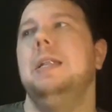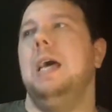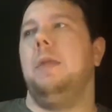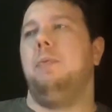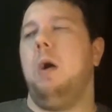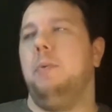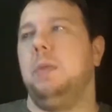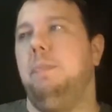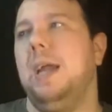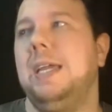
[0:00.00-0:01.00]
Now the problem with
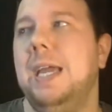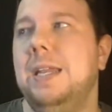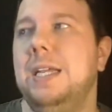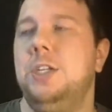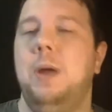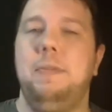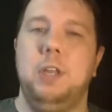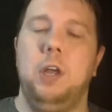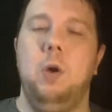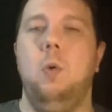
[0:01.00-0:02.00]
the pike end is you'd have
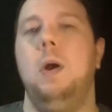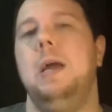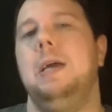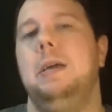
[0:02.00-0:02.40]
to get